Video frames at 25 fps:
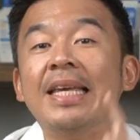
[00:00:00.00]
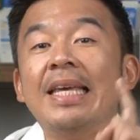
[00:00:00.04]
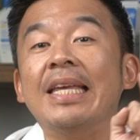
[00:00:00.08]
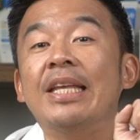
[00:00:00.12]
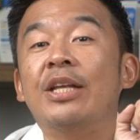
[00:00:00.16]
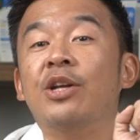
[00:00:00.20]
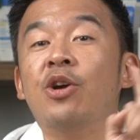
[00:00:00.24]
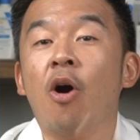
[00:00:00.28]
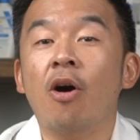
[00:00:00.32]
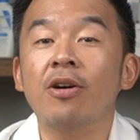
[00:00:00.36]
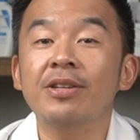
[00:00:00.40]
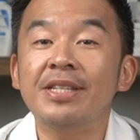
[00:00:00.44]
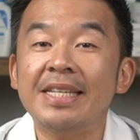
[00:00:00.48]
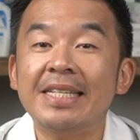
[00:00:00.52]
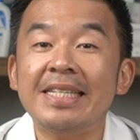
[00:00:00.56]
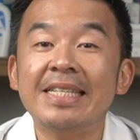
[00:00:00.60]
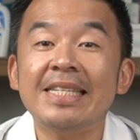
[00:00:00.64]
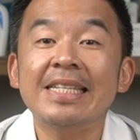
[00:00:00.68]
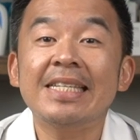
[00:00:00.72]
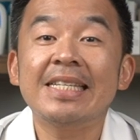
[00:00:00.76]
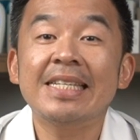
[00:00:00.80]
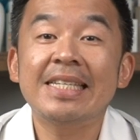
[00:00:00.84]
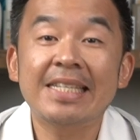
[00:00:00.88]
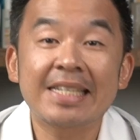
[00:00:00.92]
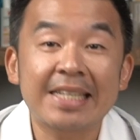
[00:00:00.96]
it
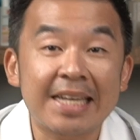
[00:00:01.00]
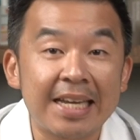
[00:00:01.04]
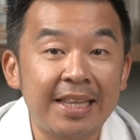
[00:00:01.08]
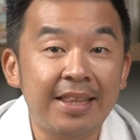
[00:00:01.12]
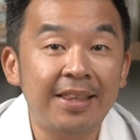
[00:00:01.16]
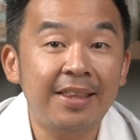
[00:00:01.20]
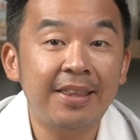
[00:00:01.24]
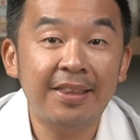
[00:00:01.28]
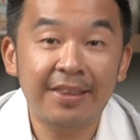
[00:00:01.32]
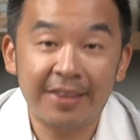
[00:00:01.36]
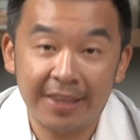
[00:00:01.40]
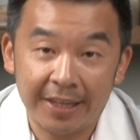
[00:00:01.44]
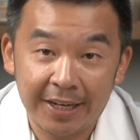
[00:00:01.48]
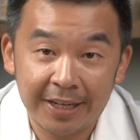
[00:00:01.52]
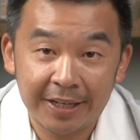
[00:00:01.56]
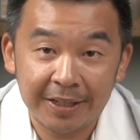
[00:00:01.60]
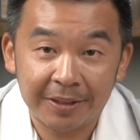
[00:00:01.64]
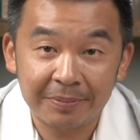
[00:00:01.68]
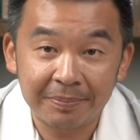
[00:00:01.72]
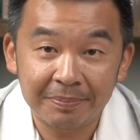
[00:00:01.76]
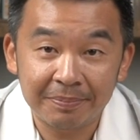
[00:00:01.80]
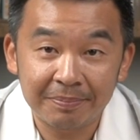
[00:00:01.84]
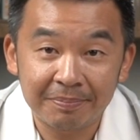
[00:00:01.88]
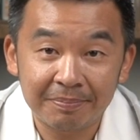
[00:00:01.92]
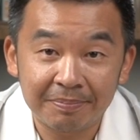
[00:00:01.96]
causes skin thinning.
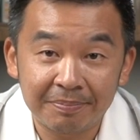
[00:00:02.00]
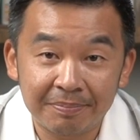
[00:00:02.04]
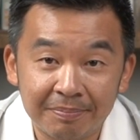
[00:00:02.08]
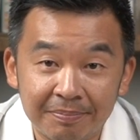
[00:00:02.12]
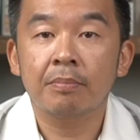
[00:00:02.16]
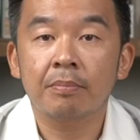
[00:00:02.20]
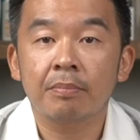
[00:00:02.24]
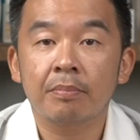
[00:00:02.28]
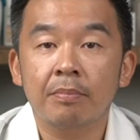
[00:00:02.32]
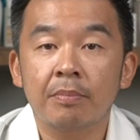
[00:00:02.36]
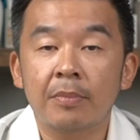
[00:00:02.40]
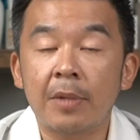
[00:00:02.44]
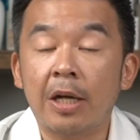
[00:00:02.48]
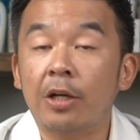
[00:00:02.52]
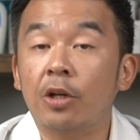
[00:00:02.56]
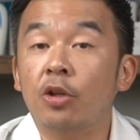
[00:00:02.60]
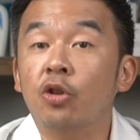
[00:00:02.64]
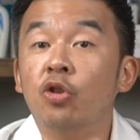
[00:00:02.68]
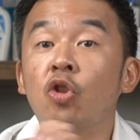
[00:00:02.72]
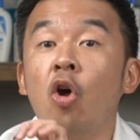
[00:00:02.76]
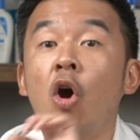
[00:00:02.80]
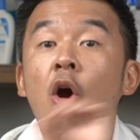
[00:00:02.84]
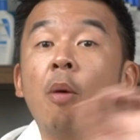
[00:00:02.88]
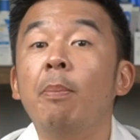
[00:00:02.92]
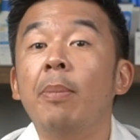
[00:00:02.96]
Now the
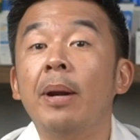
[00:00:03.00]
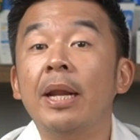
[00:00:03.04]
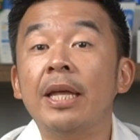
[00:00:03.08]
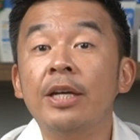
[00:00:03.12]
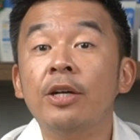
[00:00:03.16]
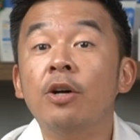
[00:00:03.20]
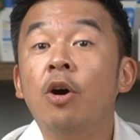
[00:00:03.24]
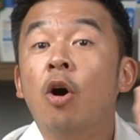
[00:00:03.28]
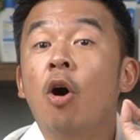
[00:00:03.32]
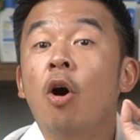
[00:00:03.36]
top layer